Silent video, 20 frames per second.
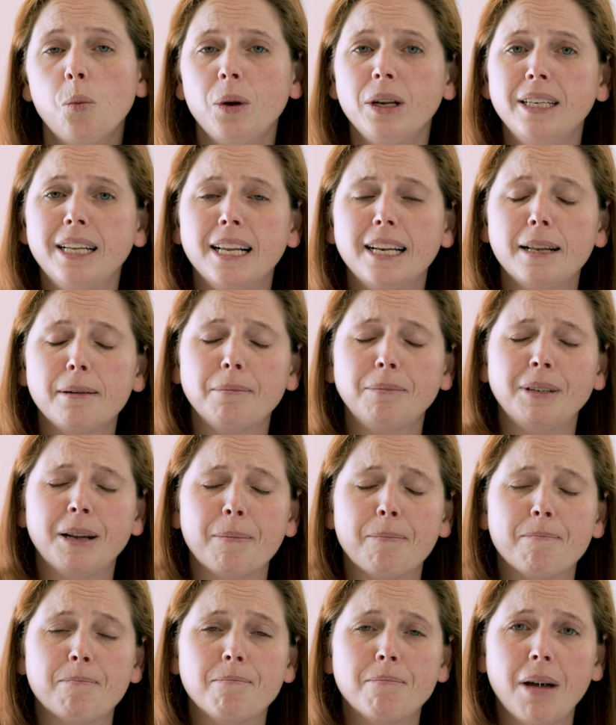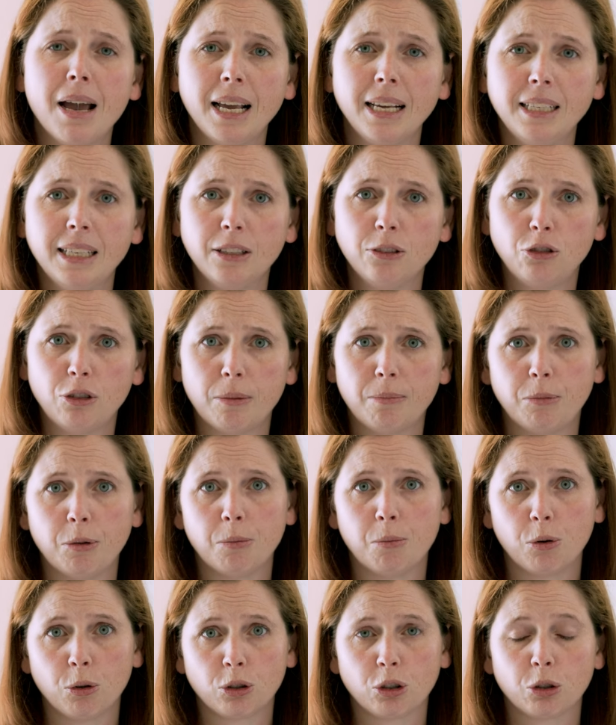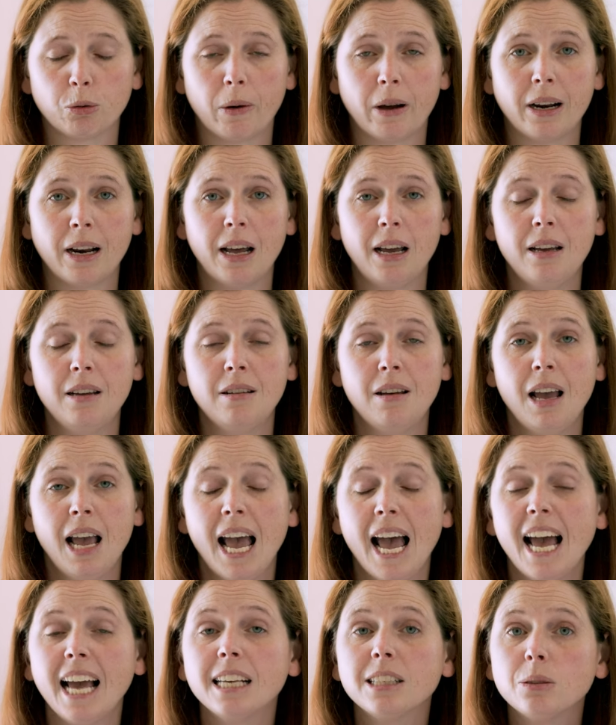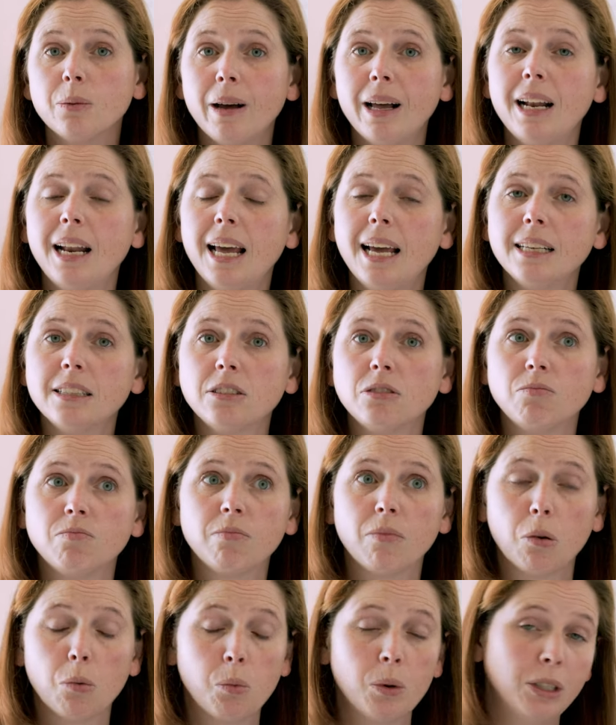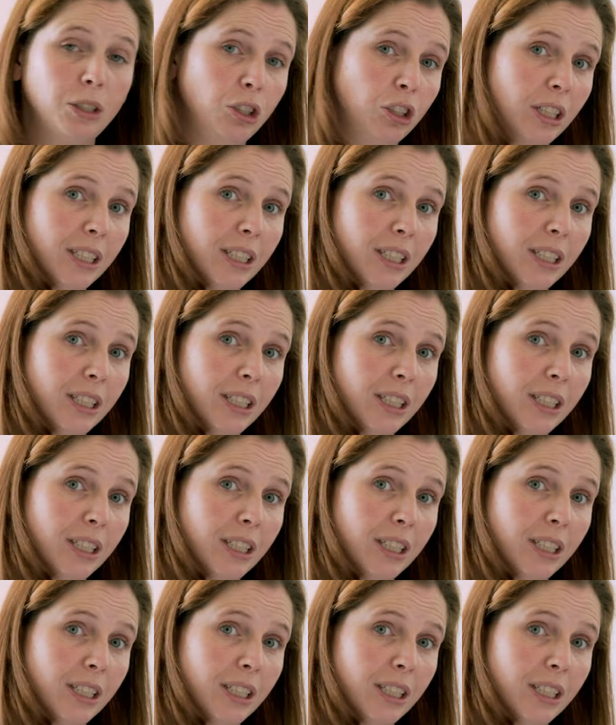We did an amazing trip to Botswana, as well as we